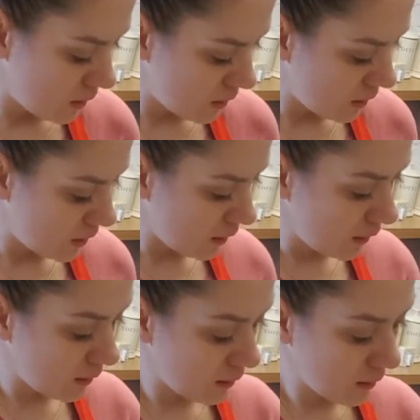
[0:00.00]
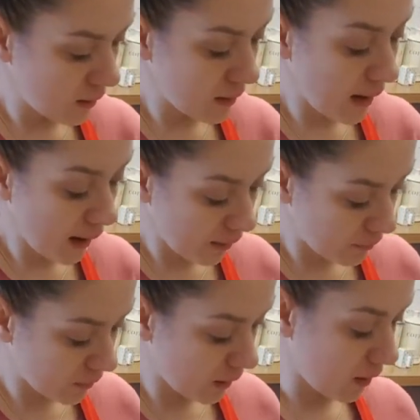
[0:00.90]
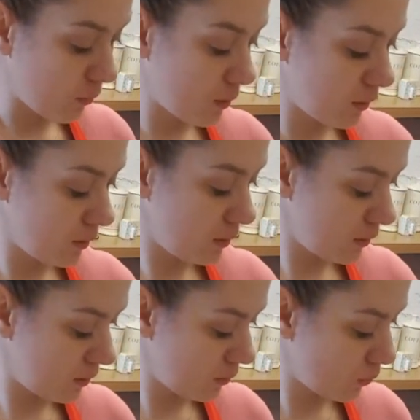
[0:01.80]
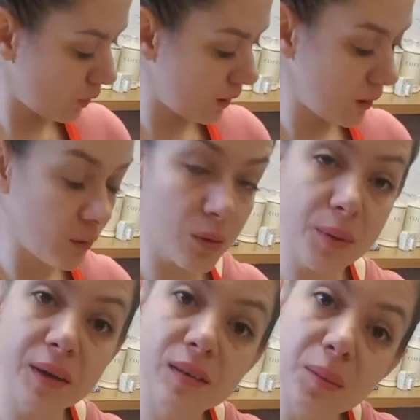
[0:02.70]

And in half an hour we're going to make